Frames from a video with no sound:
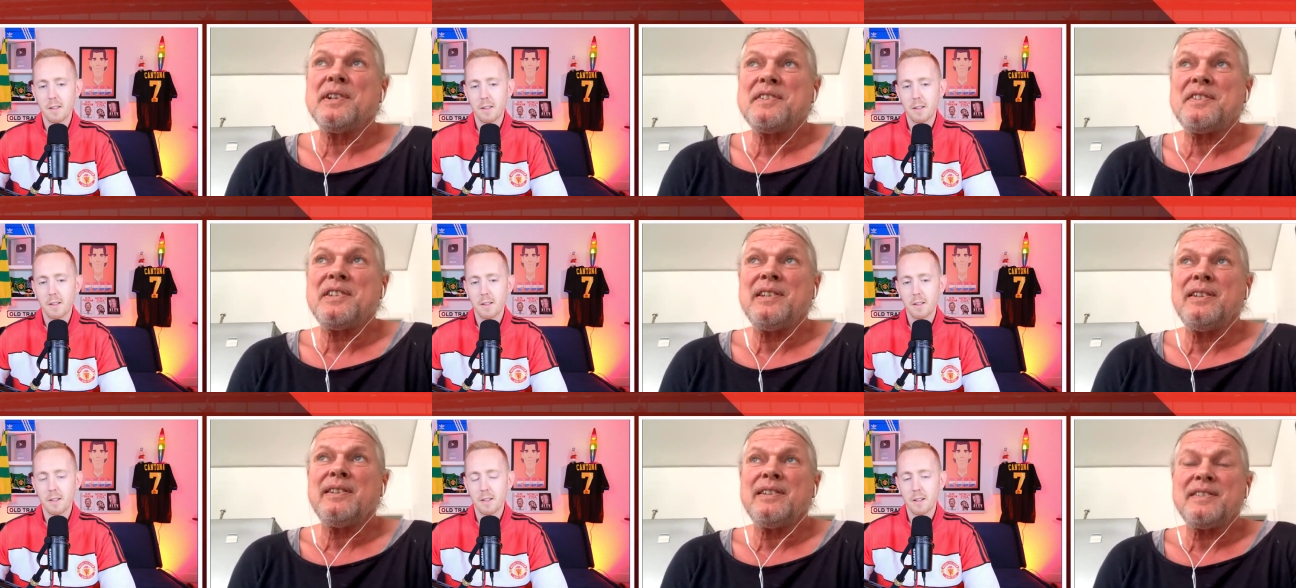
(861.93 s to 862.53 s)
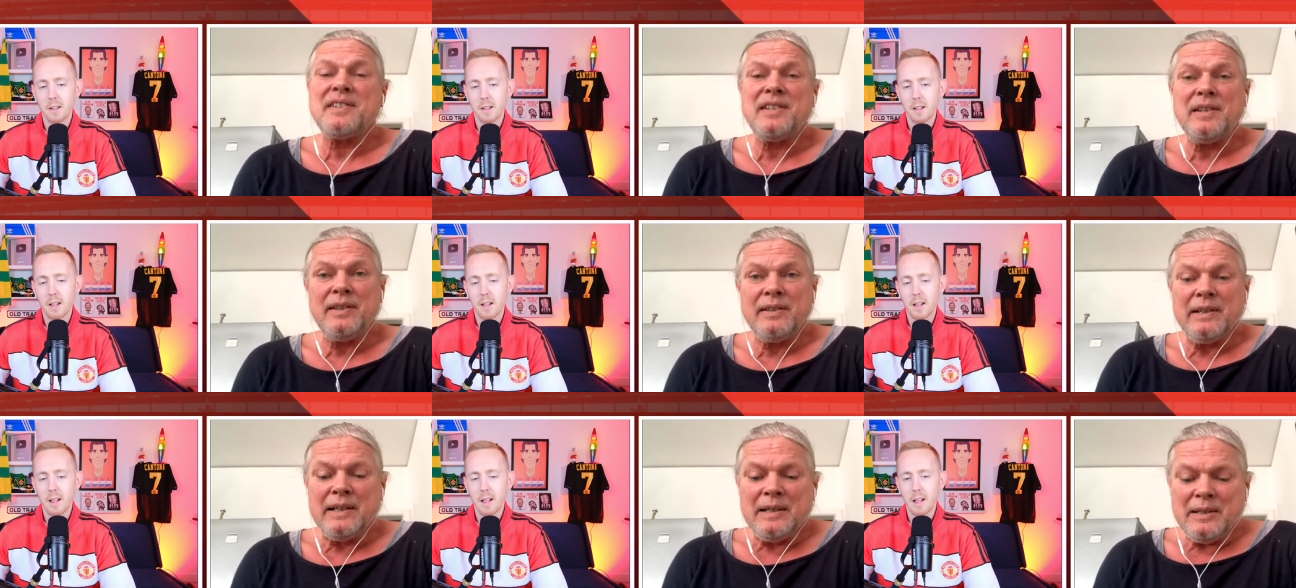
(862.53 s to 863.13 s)
Speaker 1: Is the is
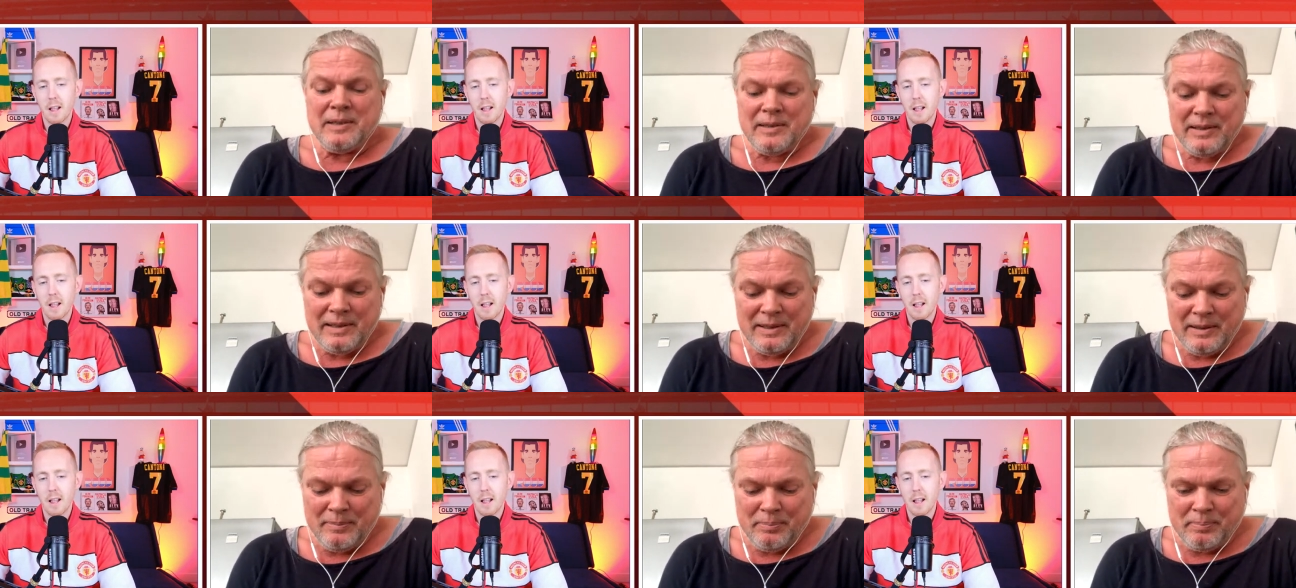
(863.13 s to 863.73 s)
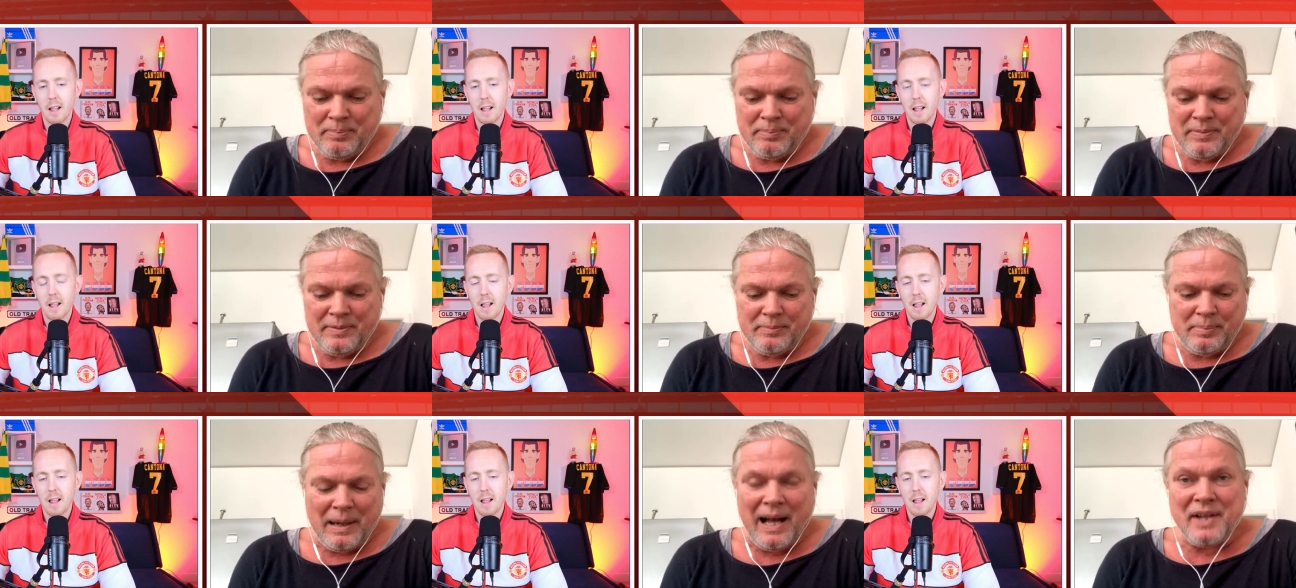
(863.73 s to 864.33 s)
he uh,
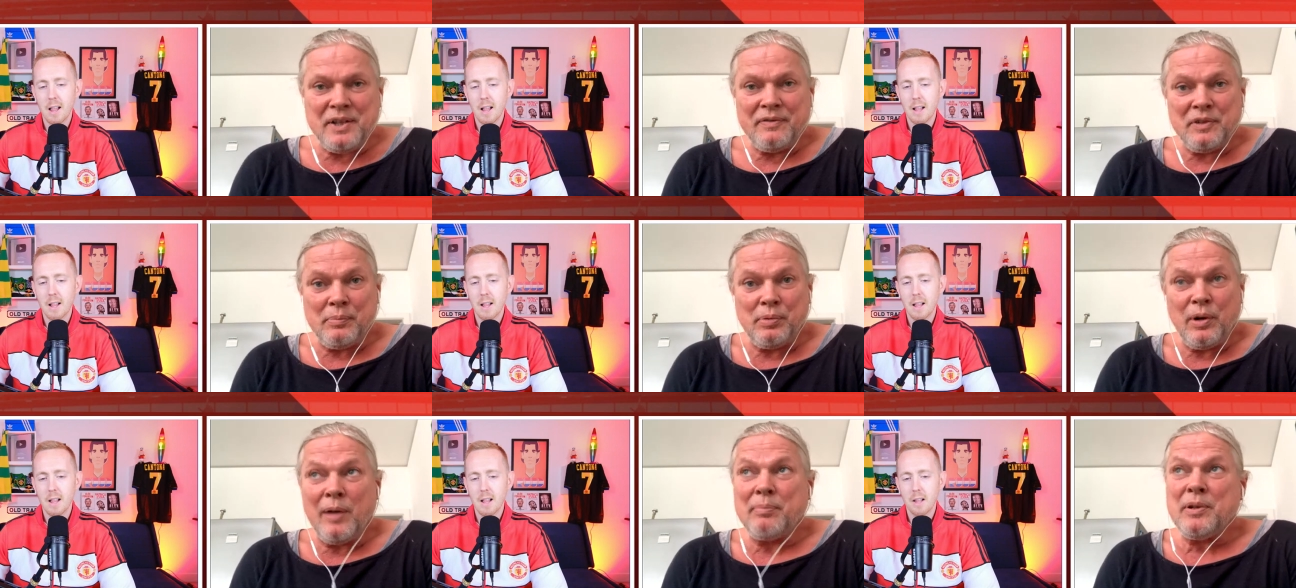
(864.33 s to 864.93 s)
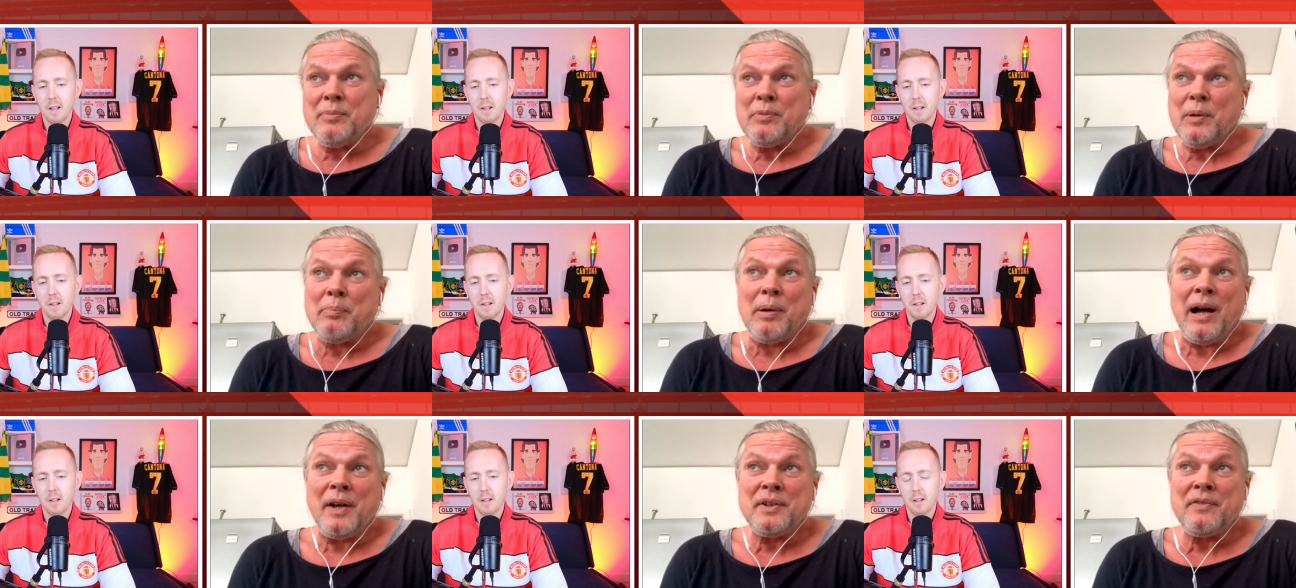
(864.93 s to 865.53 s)
part of the problem or
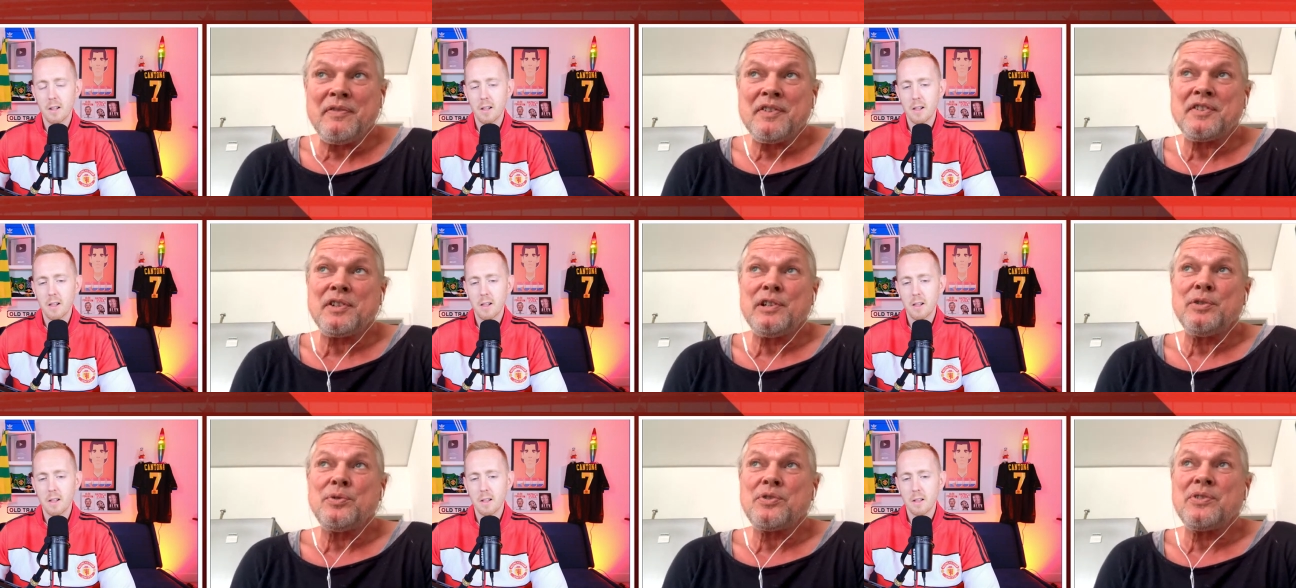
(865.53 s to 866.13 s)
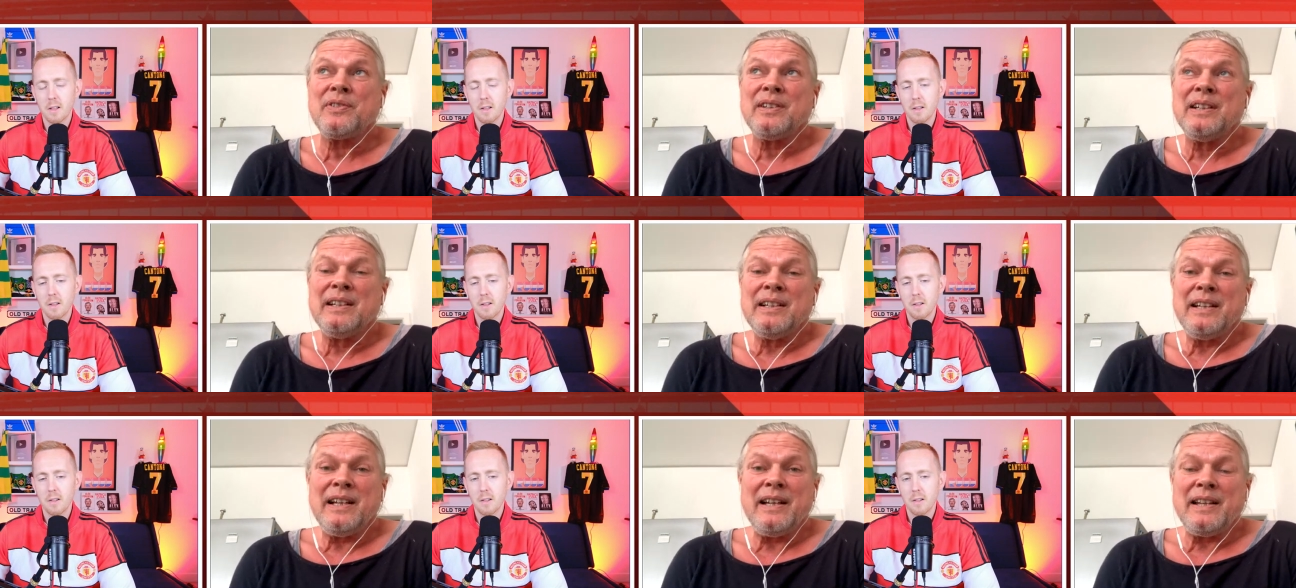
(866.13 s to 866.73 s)
part of the solution?
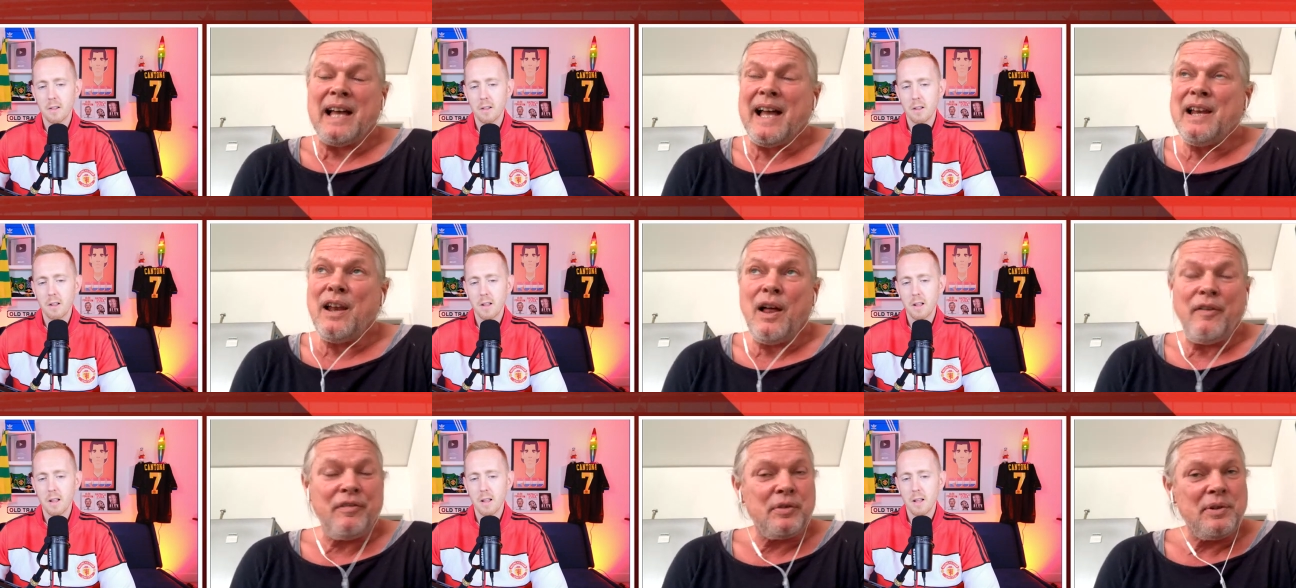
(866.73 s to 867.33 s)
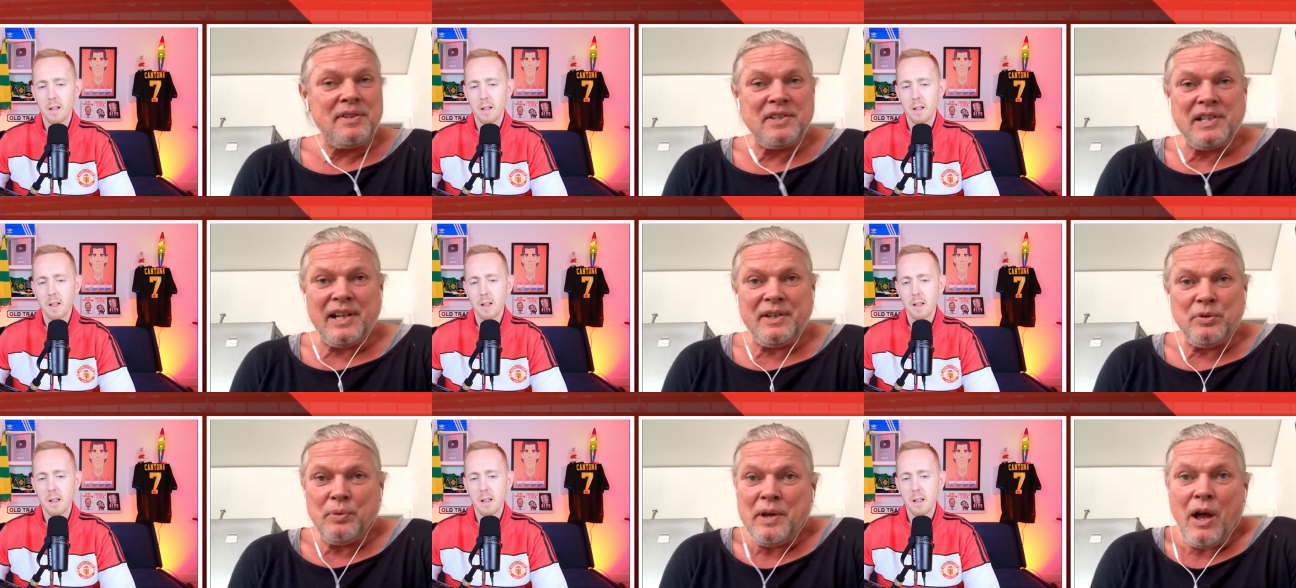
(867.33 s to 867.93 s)
Uh, I love
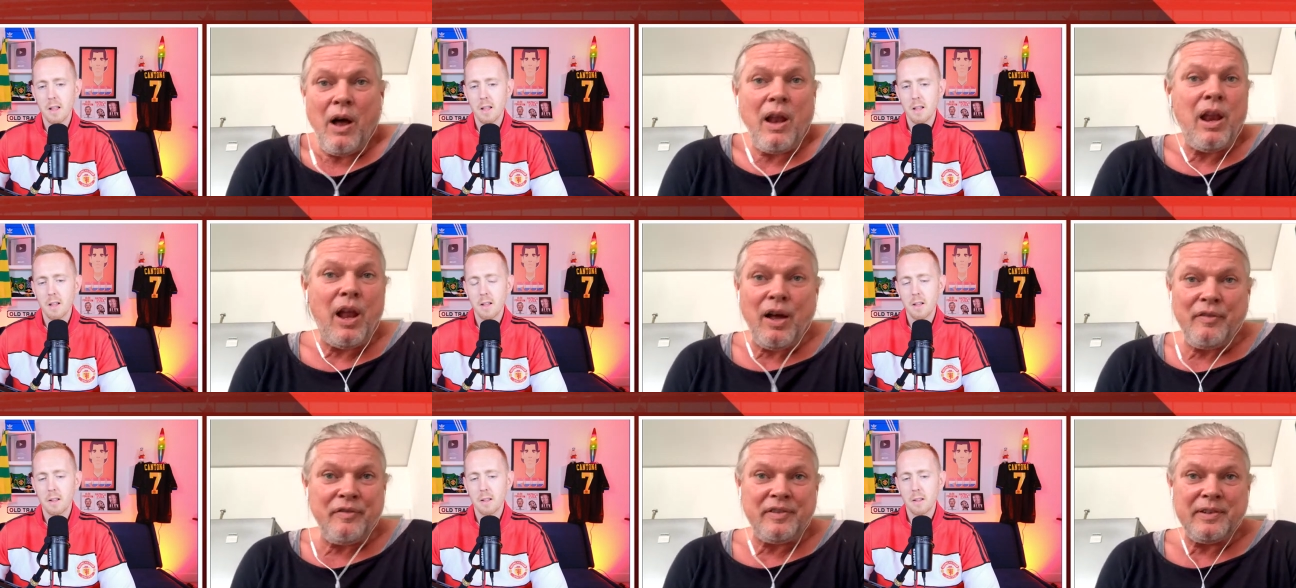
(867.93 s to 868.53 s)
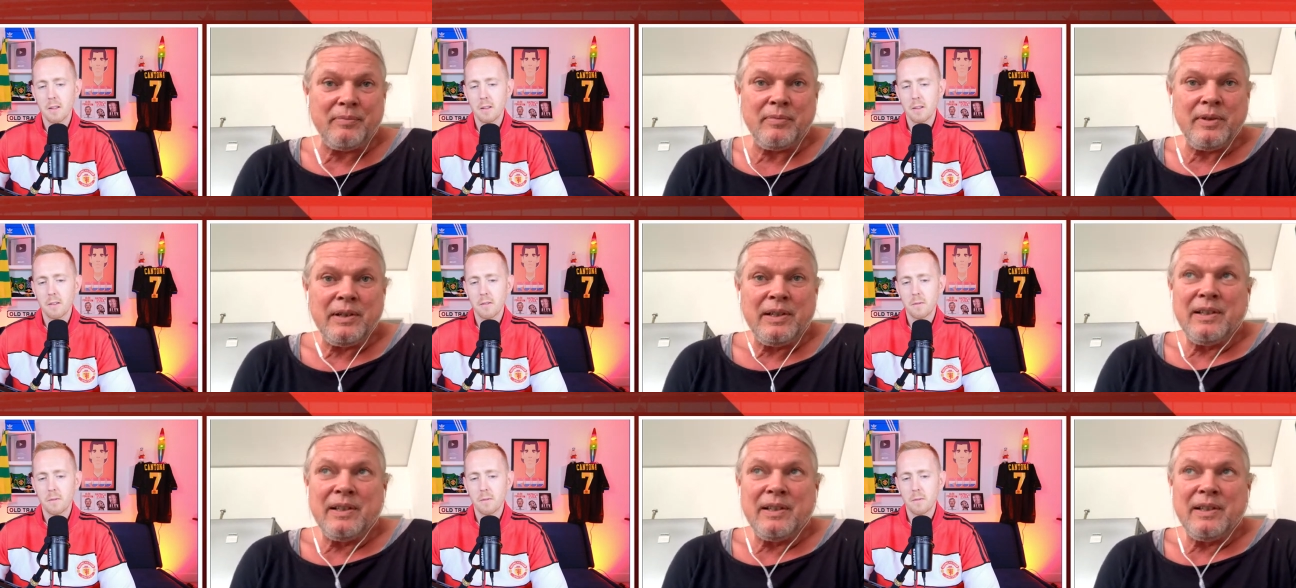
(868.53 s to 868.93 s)
Cristiano. We all love him.